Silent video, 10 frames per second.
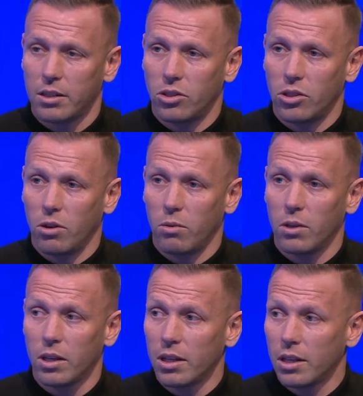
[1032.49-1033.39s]
So,
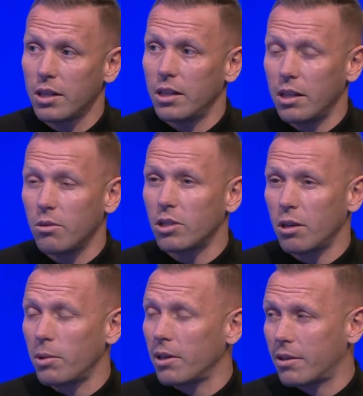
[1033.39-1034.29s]
you know, it's
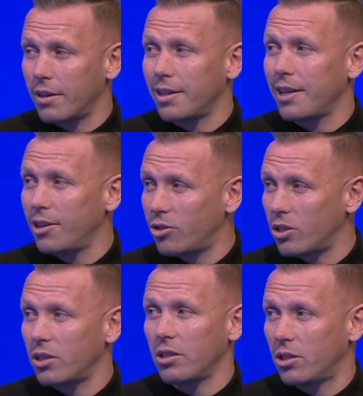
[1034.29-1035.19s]
going to be an
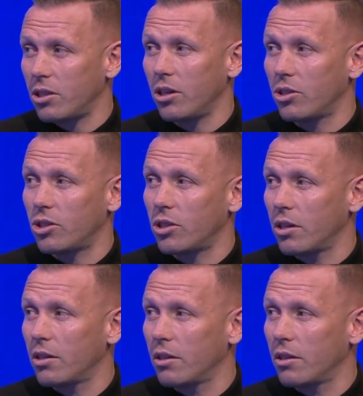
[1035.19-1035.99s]
interesting search